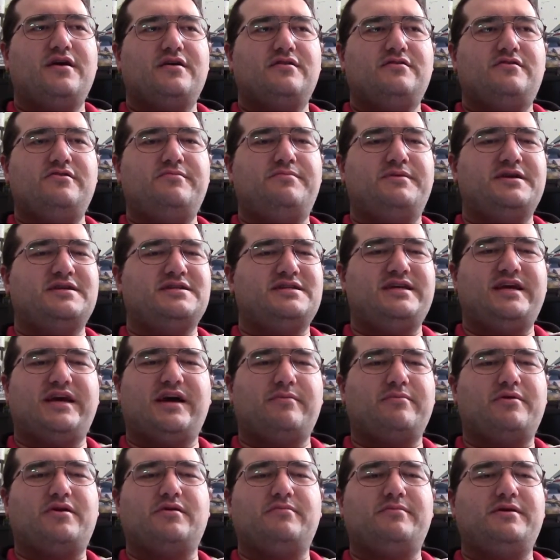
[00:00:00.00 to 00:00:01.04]
too busy.
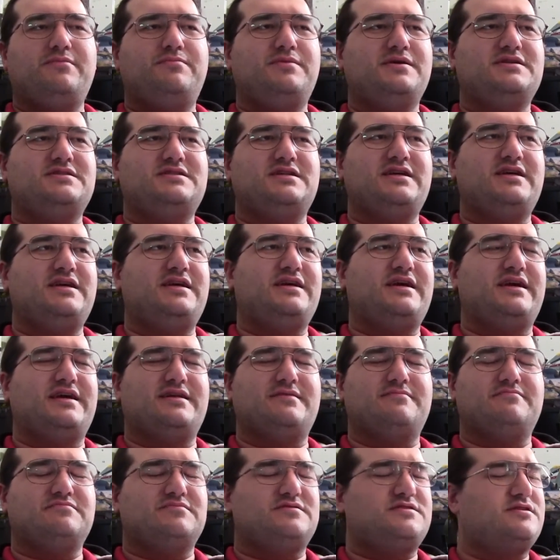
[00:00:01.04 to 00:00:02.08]
I'm gonna be busy,
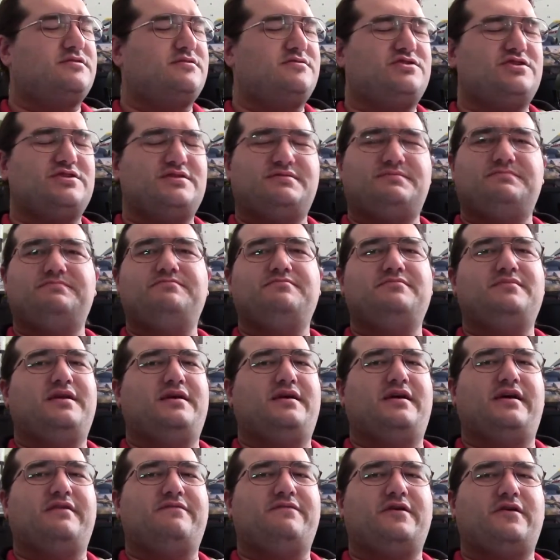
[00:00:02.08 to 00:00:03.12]
and so just
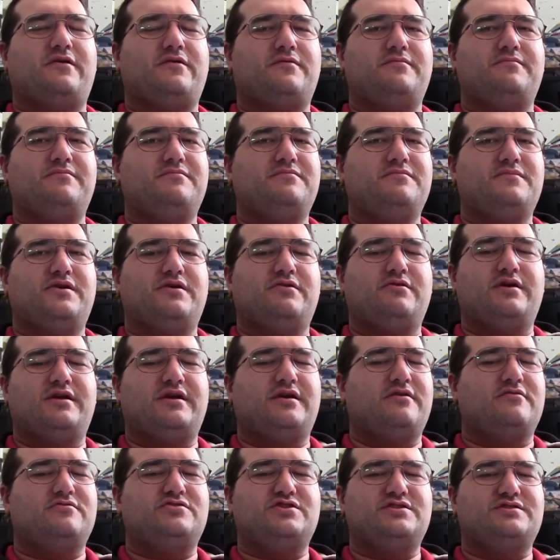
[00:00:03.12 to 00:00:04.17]
yeah, I figured what,
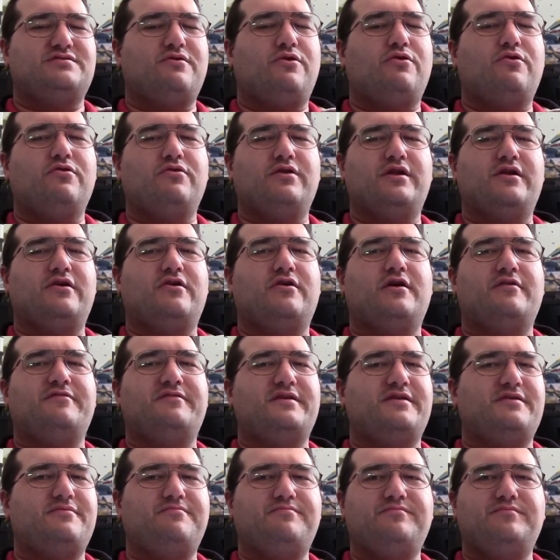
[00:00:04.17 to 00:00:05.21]
I'll just hold it off
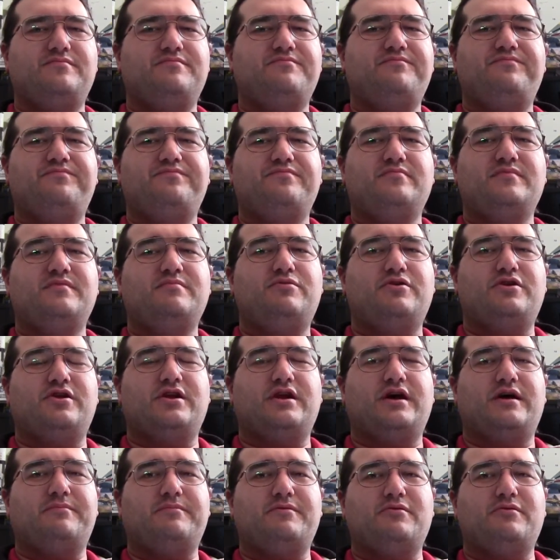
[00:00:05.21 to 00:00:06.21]
and put it up